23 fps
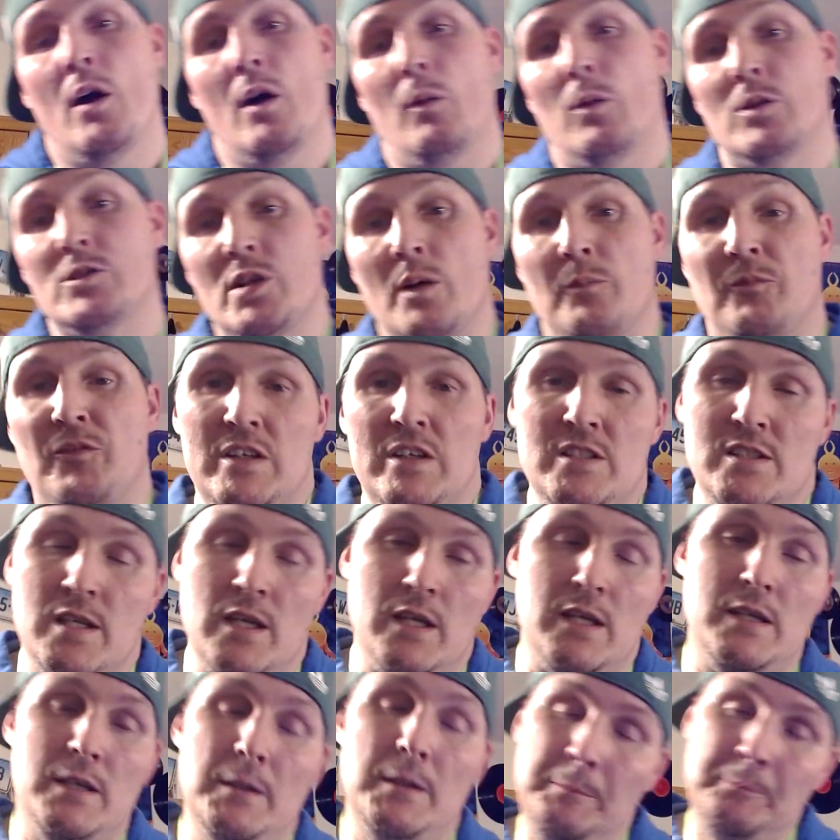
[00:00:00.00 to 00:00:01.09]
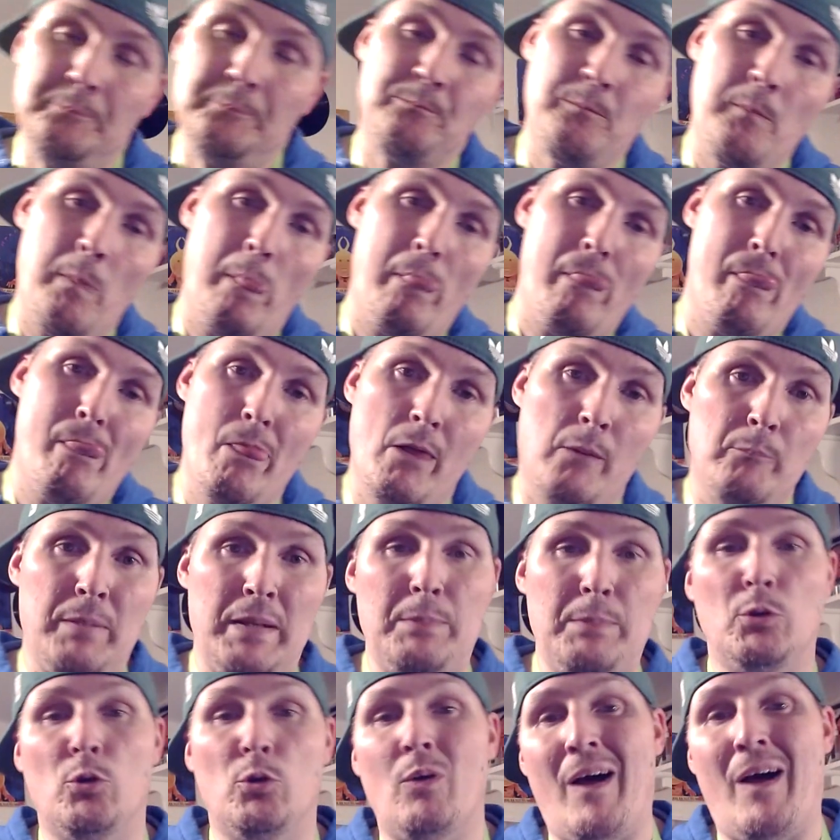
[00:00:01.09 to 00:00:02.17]
What's up, VC?
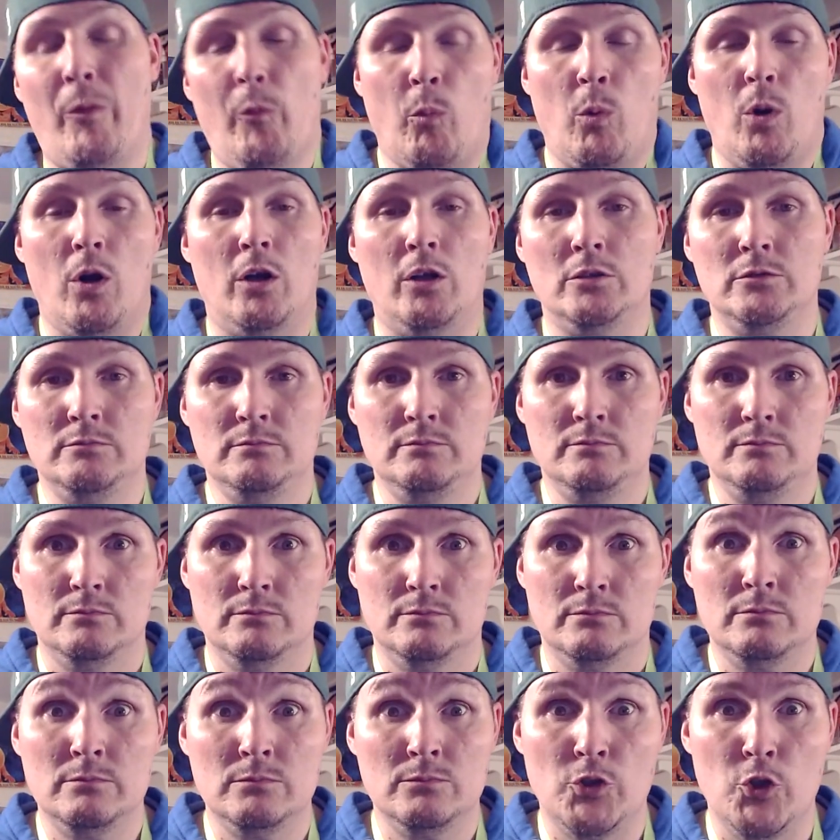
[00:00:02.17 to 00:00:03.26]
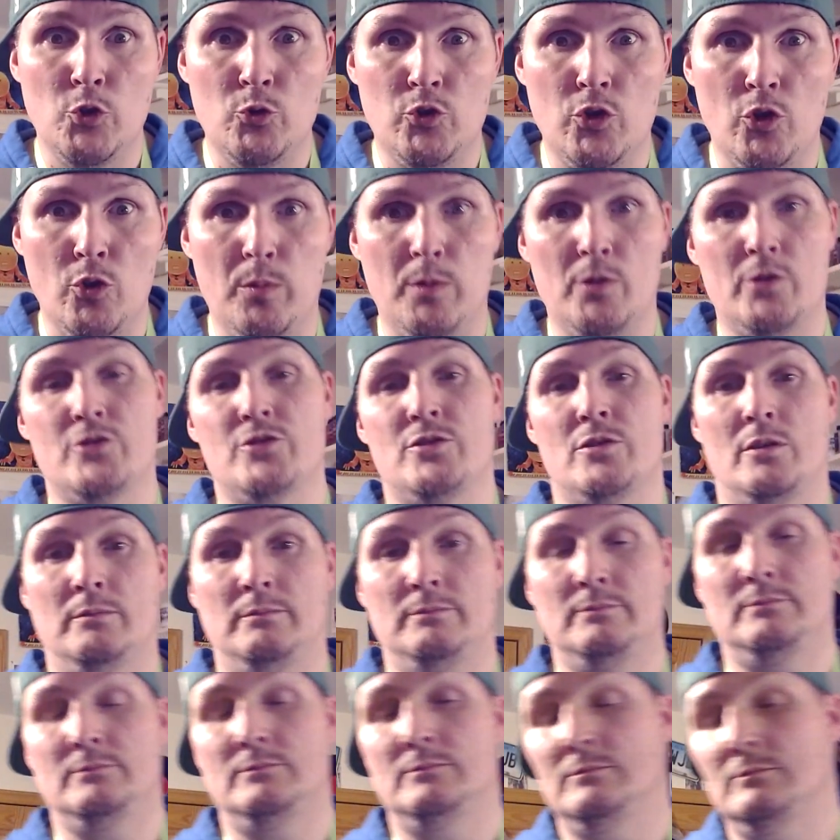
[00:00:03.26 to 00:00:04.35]
People around the world, YouTubers,
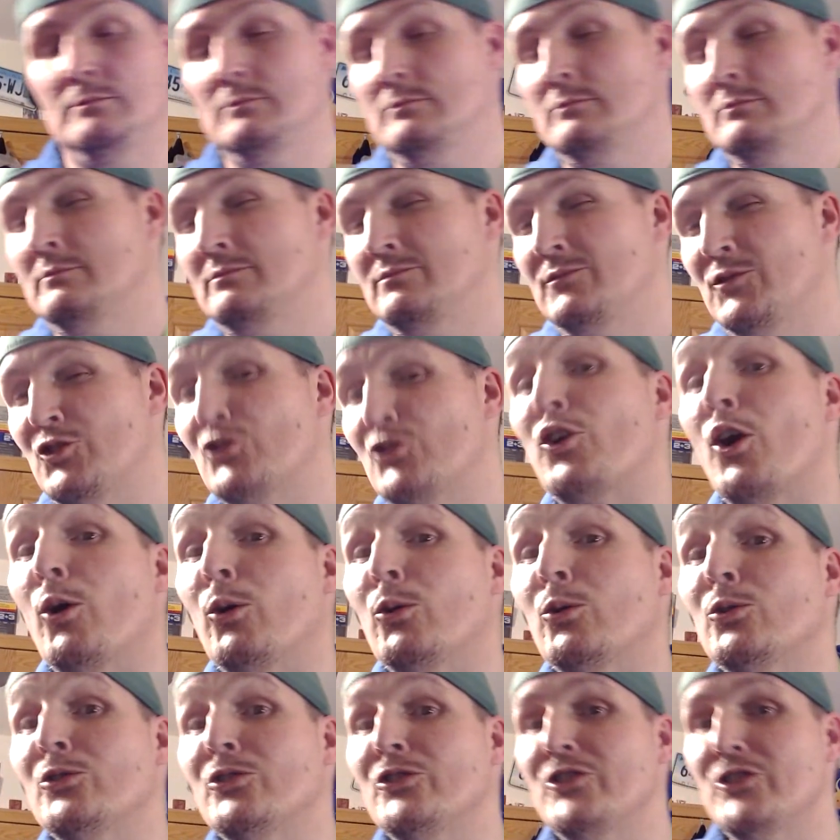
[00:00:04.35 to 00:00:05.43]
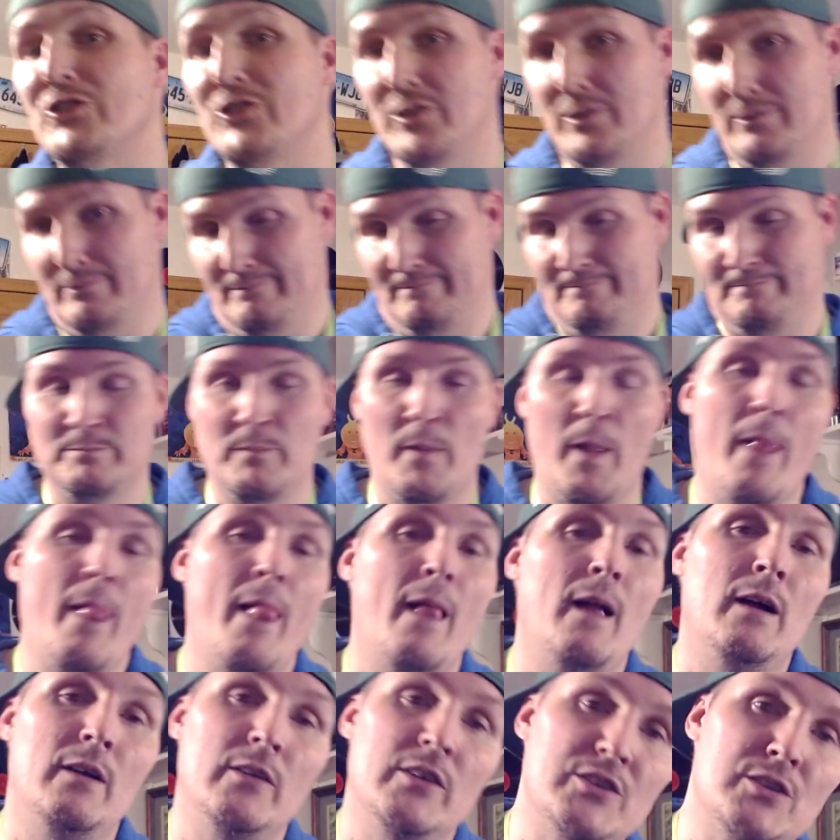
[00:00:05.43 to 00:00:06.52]
trolls.
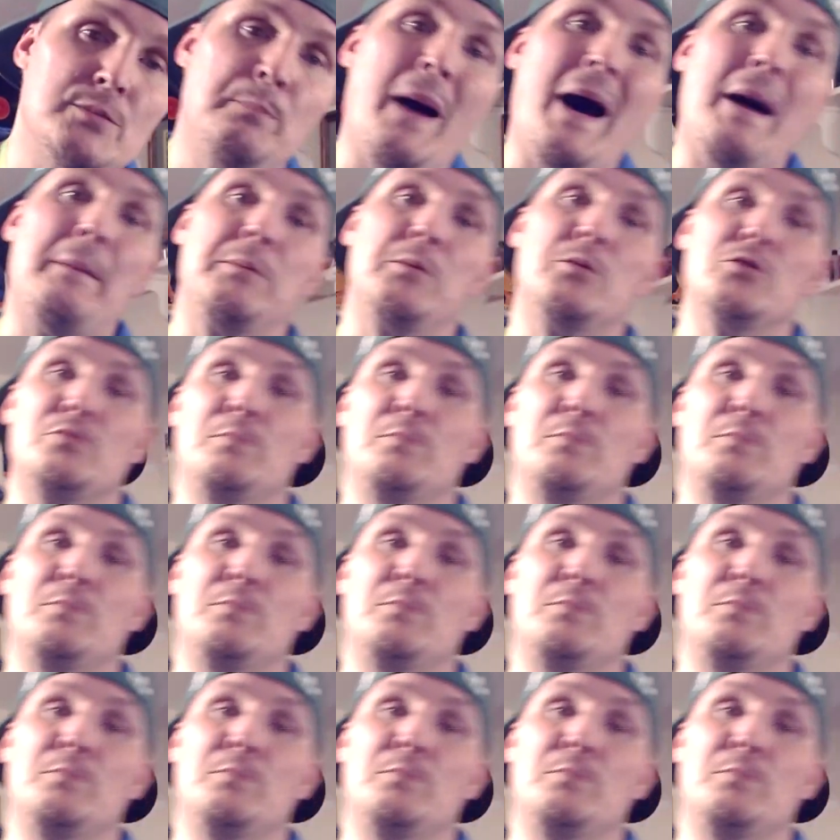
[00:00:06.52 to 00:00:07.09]
This is Bobby who's